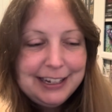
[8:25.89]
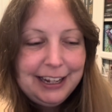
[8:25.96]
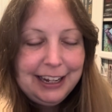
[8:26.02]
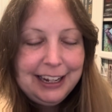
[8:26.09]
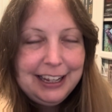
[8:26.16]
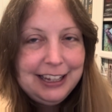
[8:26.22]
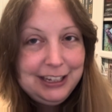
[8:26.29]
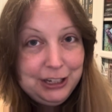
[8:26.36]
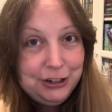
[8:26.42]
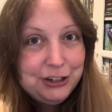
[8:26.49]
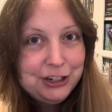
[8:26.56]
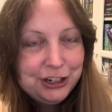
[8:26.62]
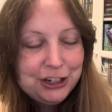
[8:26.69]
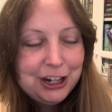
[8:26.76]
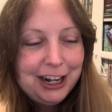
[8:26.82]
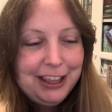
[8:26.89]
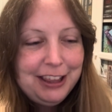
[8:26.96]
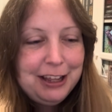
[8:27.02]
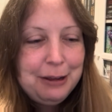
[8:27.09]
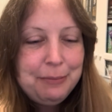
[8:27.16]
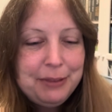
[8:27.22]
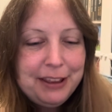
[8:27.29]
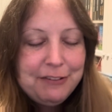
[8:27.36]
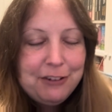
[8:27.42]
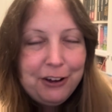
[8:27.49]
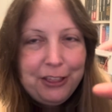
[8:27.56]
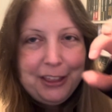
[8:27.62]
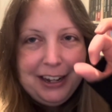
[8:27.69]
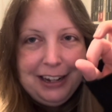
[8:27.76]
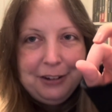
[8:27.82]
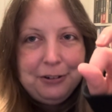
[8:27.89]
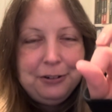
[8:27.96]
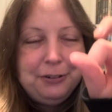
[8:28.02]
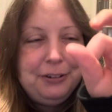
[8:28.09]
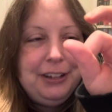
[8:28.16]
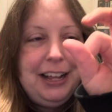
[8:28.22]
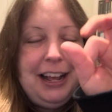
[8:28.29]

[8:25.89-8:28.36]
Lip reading: Like, you should try them. They've got the little